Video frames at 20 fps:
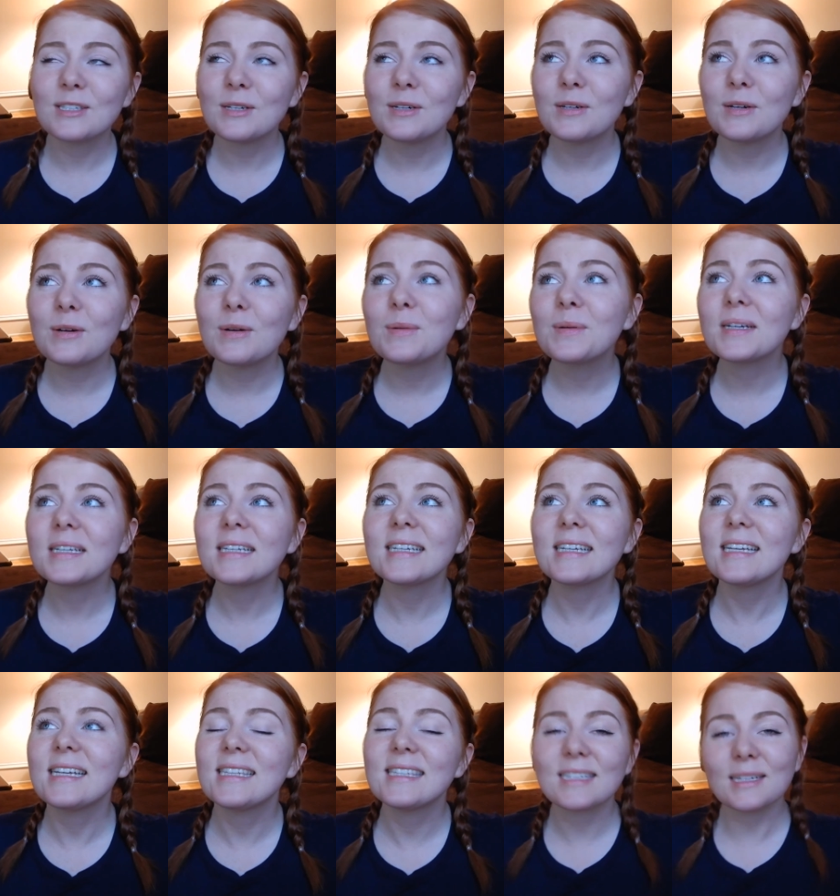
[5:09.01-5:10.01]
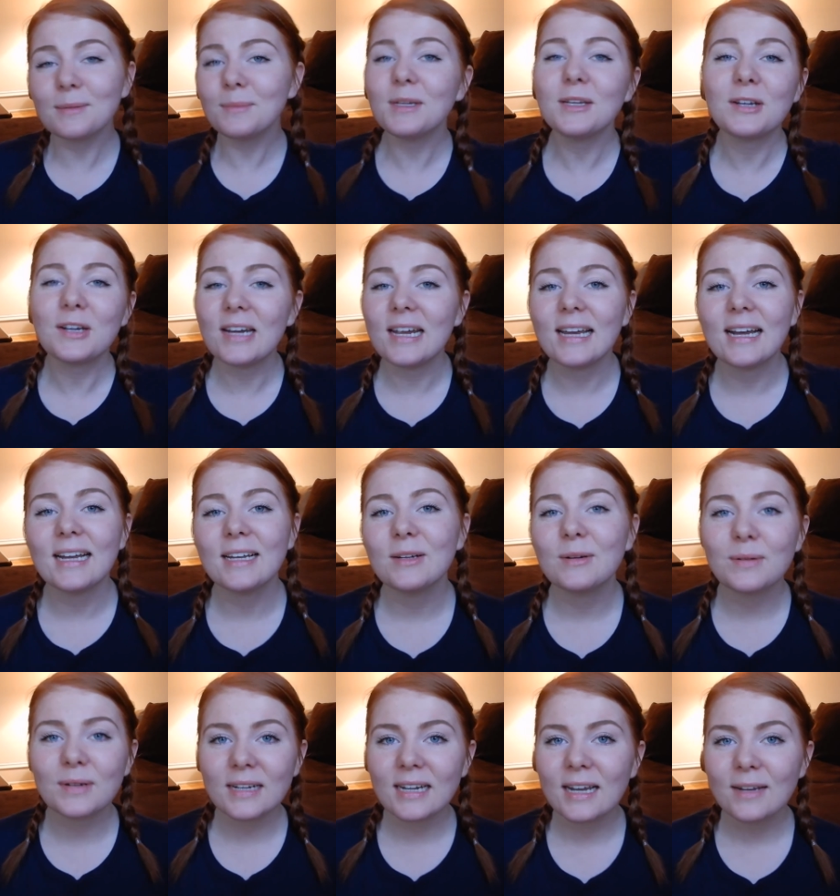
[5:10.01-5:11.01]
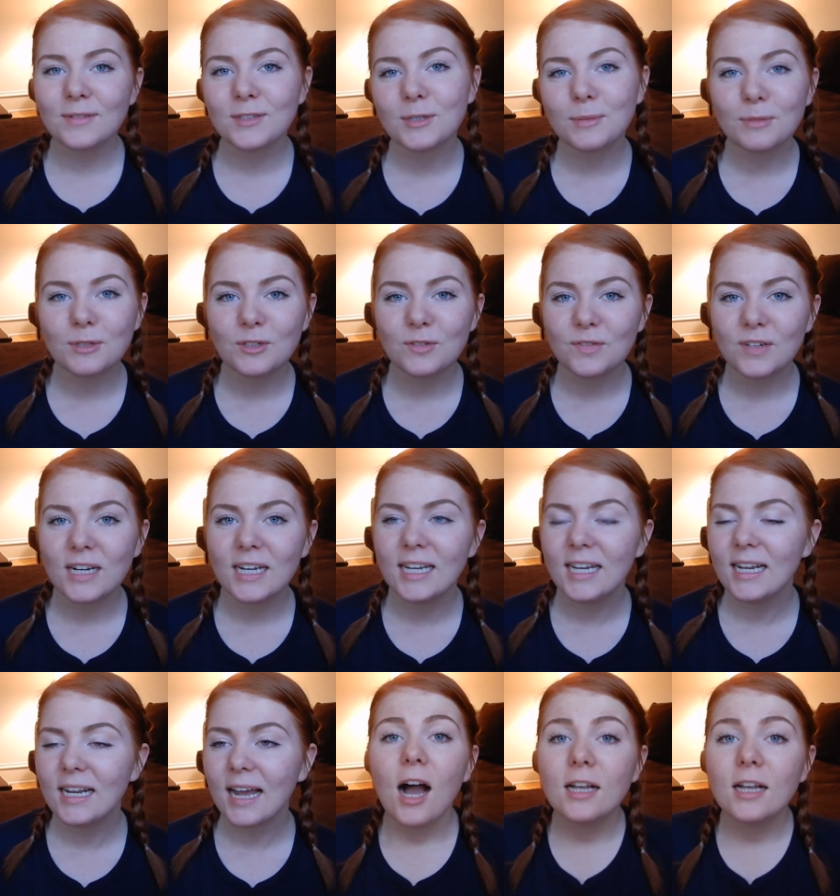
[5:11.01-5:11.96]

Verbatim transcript: so it's gonna be great. I know we're gonna have so much fun.